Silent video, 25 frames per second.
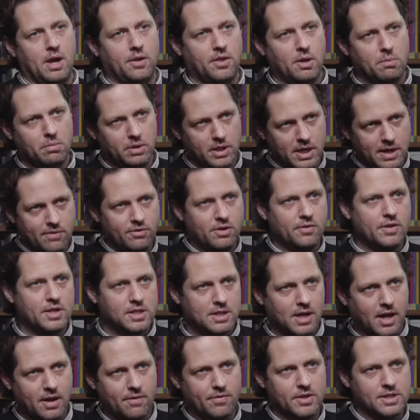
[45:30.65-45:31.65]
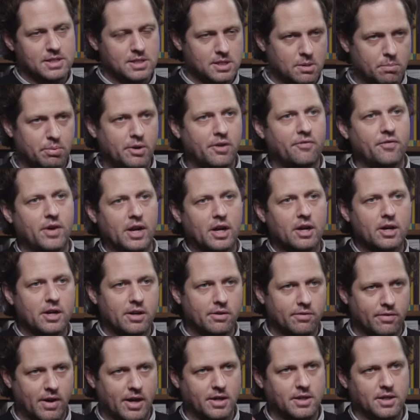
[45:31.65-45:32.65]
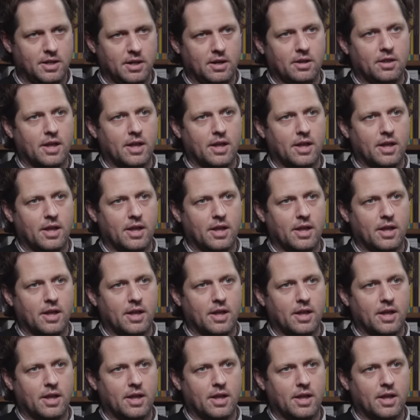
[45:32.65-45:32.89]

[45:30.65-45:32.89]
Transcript: They believed in this kind of, this is a prefigurative idea,